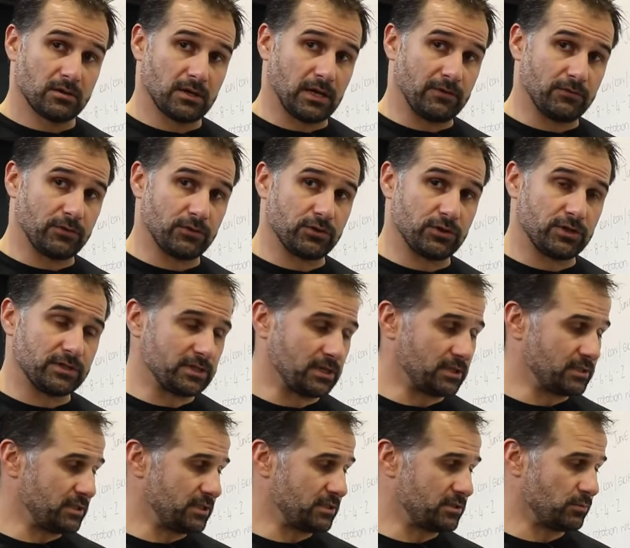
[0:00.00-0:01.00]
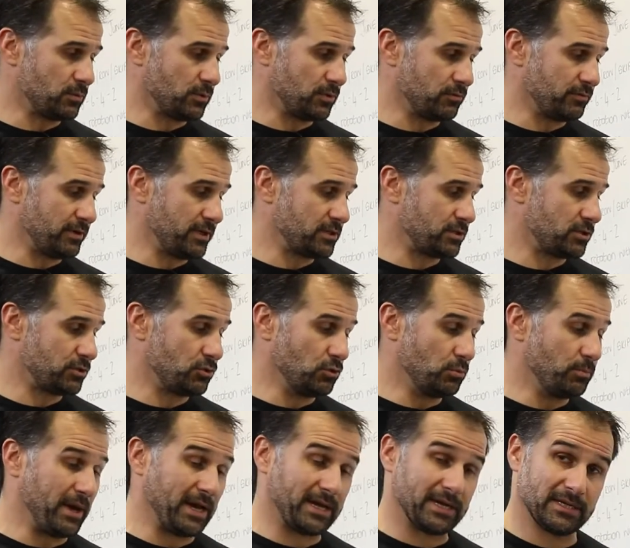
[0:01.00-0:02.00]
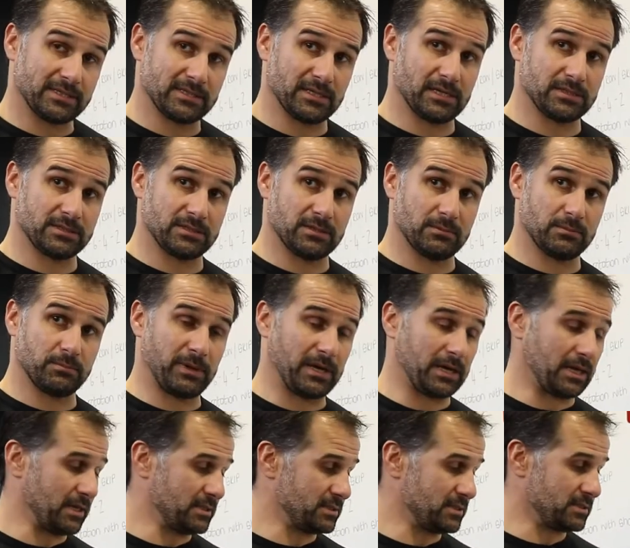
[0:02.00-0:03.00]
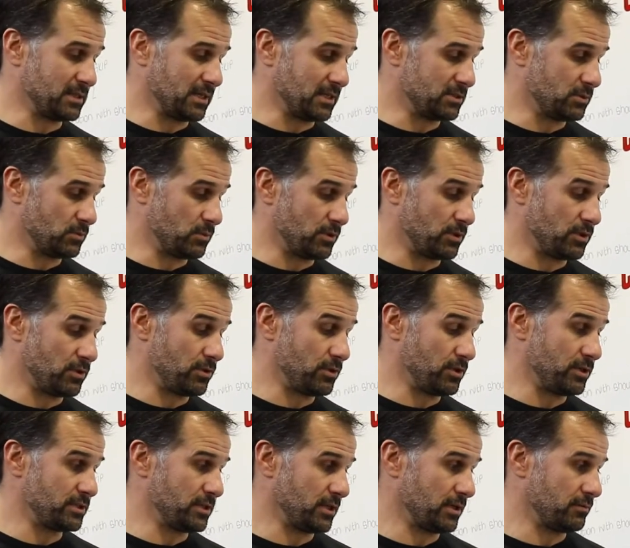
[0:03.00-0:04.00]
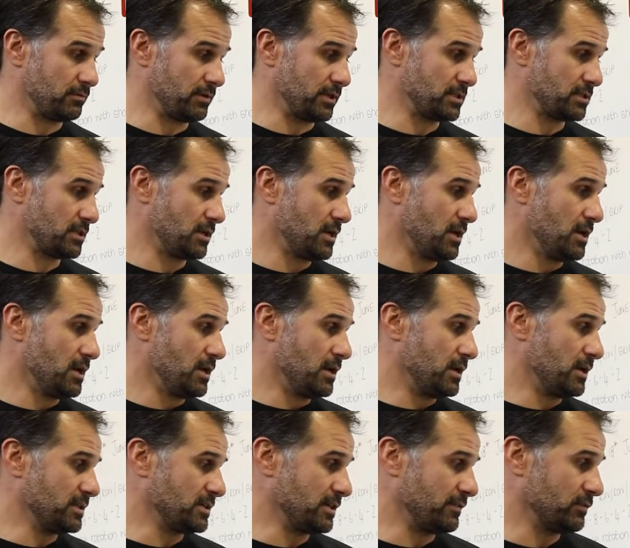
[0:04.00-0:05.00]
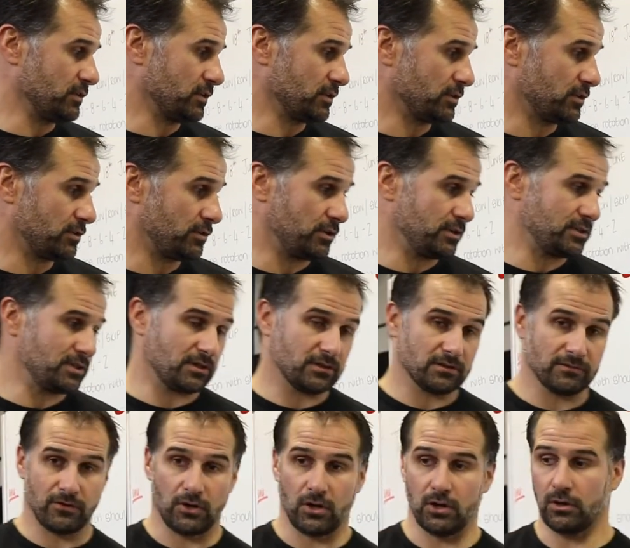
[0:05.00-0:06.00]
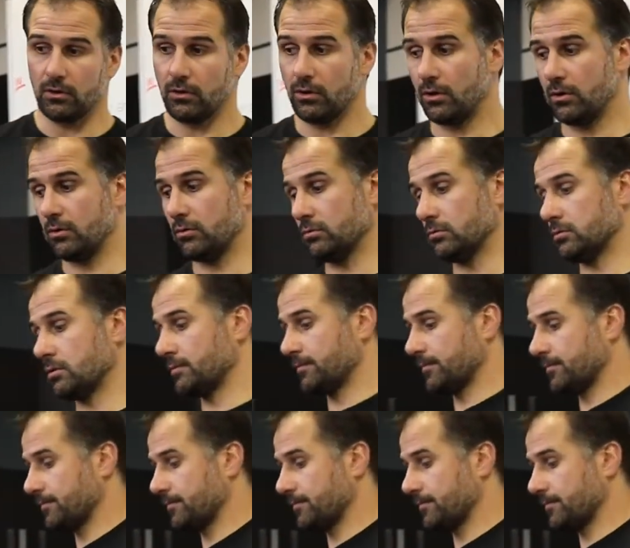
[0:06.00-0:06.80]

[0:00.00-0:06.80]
Okay, for 30 seconds each with a rest, 2 back exercises with a 30-second rest. Let's have a look at the 30-second of hollow hold.